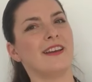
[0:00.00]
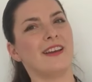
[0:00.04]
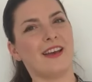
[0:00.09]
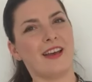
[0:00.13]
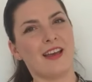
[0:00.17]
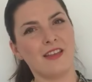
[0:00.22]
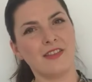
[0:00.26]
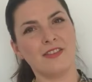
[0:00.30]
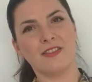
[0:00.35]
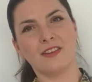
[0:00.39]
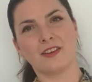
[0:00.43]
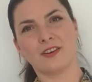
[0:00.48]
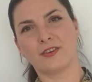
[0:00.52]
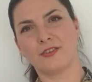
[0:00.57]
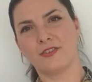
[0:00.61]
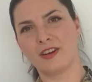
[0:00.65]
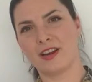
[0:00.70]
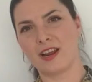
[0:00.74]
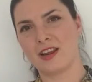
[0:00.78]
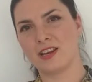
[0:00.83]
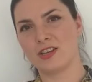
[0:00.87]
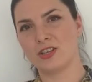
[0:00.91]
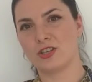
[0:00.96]
and the
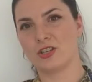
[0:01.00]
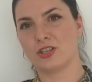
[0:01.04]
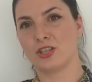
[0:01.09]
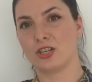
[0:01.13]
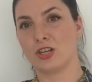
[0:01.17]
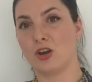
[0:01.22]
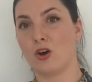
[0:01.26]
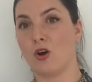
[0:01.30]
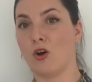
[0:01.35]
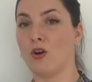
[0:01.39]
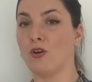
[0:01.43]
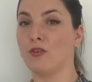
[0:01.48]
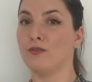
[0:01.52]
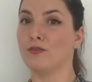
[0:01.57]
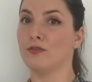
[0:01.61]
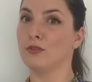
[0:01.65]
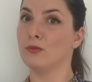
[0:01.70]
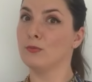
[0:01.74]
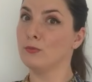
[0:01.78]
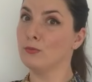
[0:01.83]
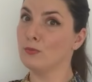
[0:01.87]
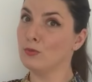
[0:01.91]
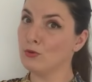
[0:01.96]
creation of
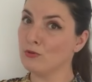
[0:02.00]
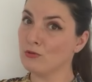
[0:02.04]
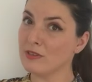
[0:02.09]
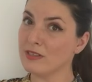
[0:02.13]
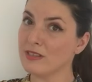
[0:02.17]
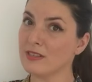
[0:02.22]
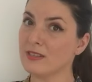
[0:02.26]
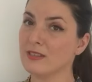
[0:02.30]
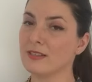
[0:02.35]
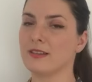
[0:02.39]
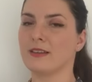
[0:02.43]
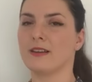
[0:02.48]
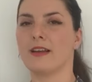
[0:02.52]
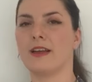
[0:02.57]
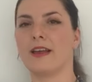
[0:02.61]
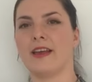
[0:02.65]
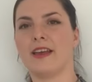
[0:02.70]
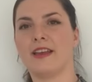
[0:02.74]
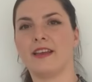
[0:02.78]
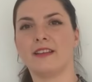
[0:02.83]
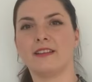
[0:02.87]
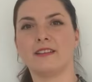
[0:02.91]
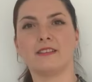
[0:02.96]
must
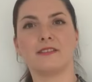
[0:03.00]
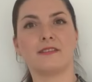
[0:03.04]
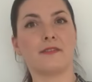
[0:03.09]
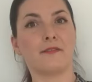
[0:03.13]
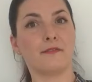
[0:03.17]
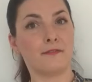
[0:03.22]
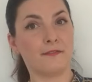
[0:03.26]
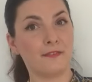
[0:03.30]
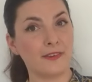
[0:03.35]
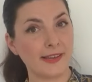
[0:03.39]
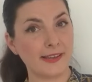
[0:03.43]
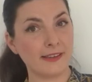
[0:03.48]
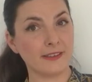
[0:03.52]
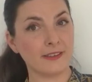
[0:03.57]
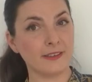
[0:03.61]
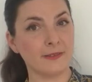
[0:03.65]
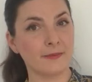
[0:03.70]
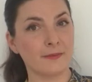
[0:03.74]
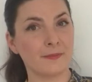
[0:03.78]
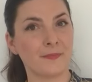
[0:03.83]
and vin,